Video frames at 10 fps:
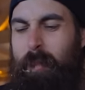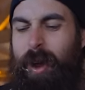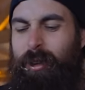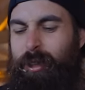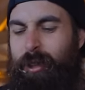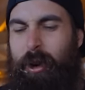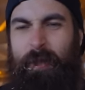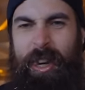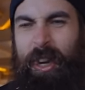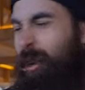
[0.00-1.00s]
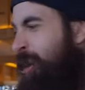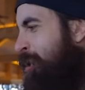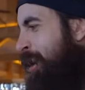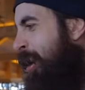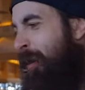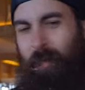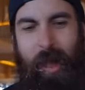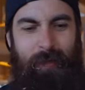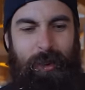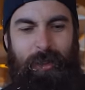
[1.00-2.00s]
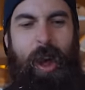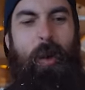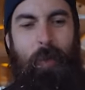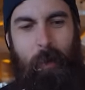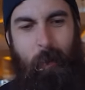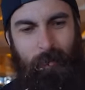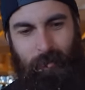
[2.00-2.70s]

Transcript: of mayo's just covered in goo now. It feels terrible.